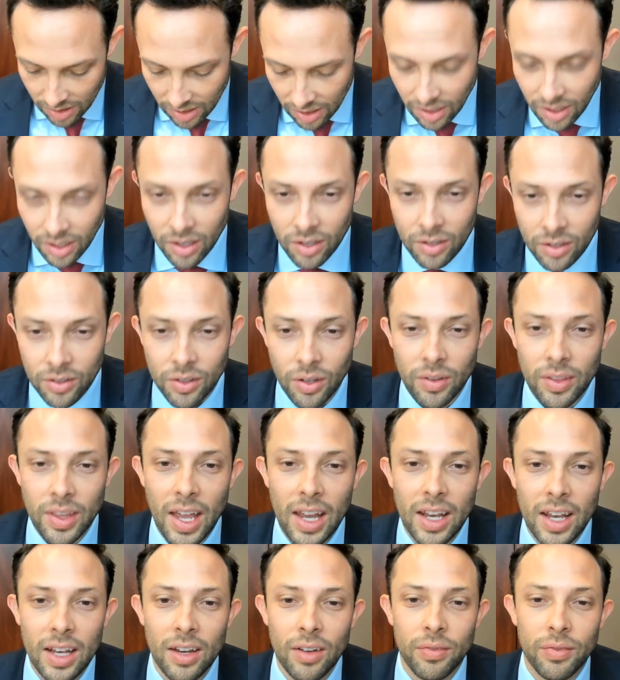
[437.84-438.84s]
So
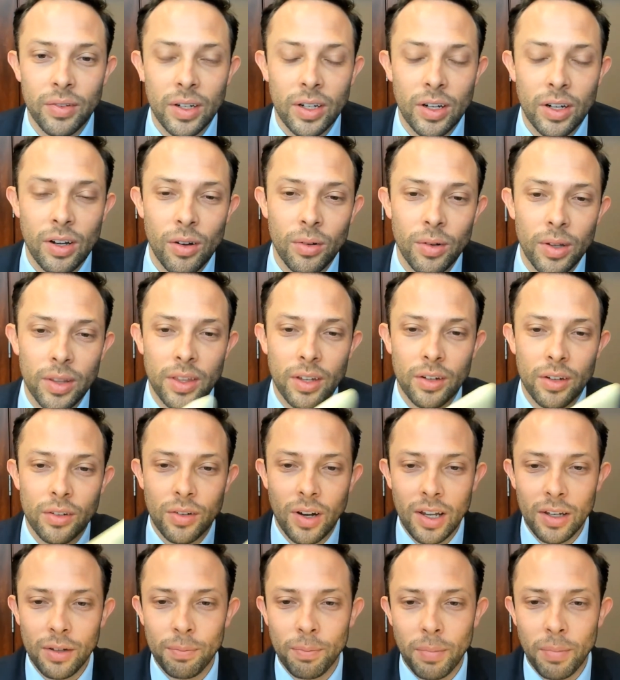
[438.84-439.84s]
then if we go with a
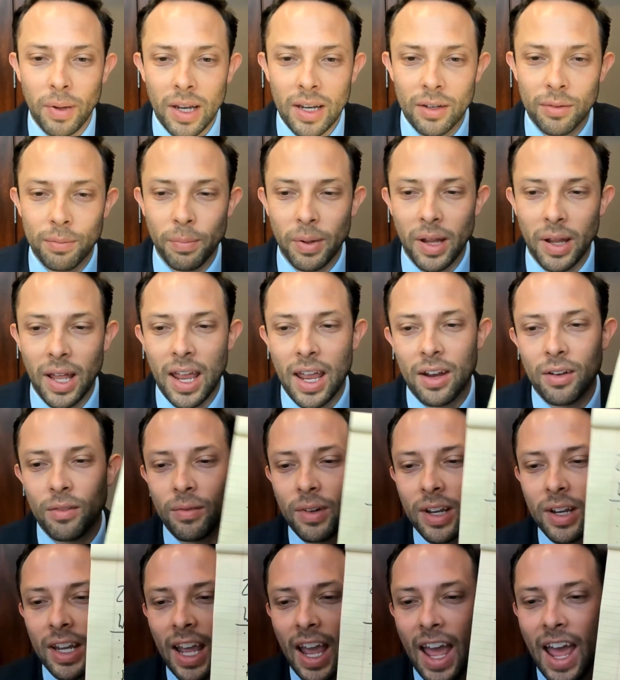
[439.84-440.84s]
trust-based plan,
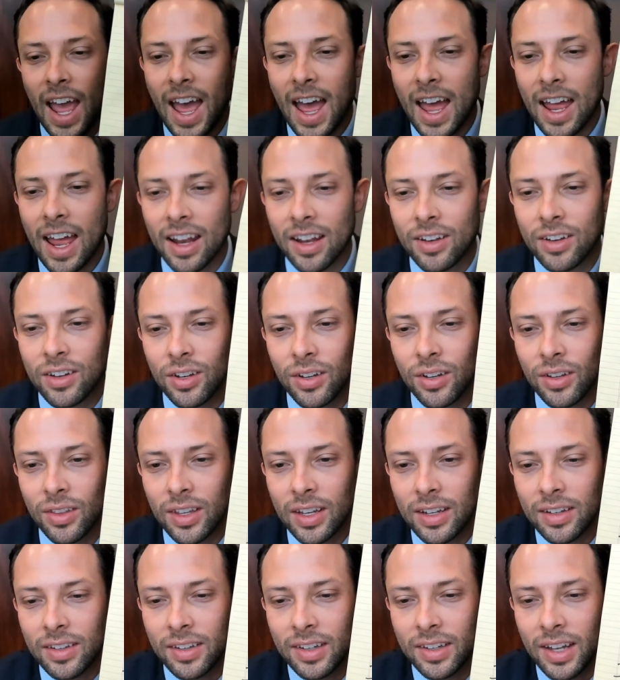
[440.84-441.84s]
we add to
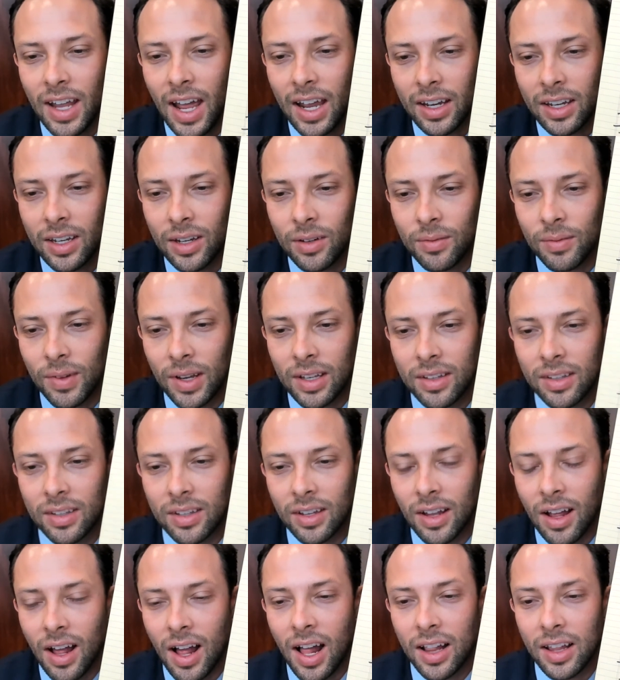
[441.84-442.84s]
these documents
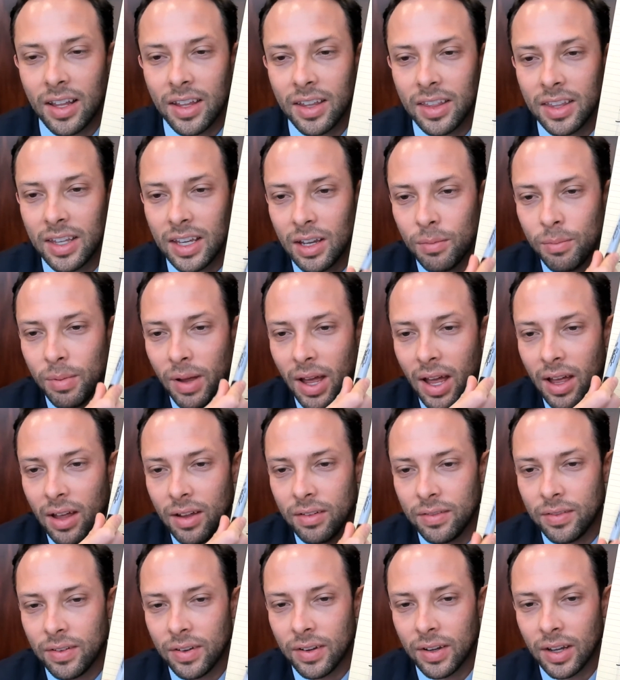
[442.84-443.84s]
all of the
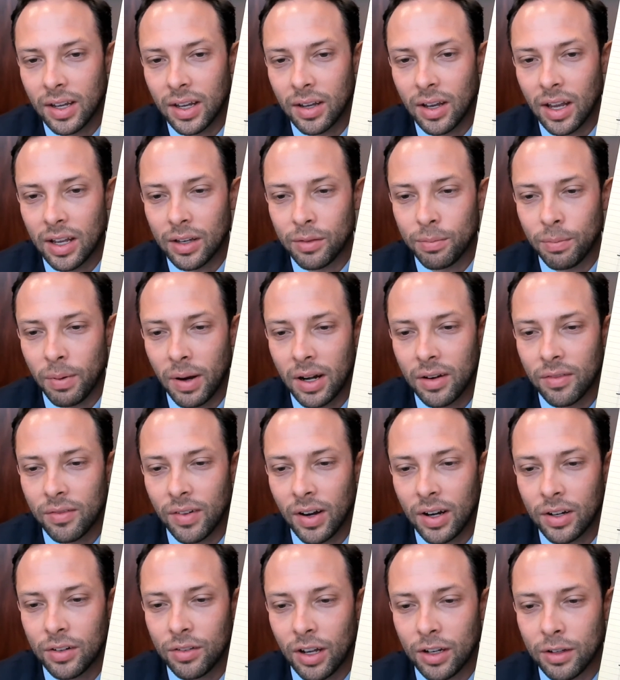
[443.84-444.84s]
above as part of our
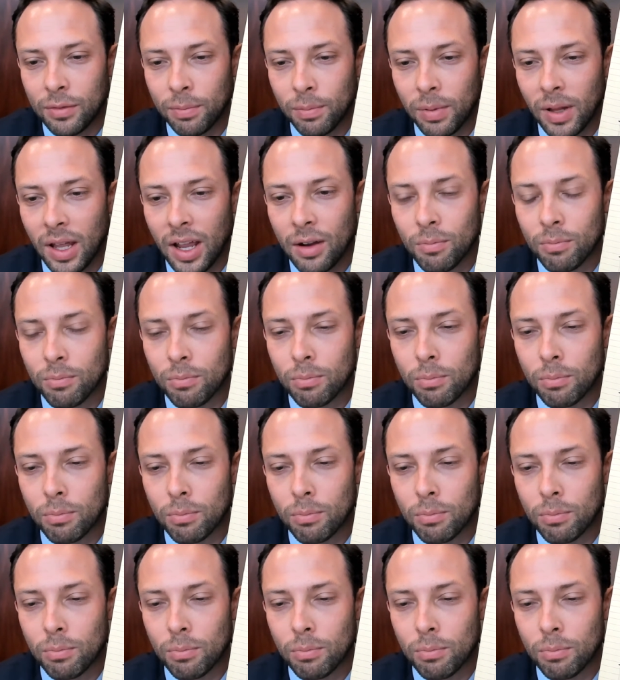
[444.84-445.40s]
trust plan,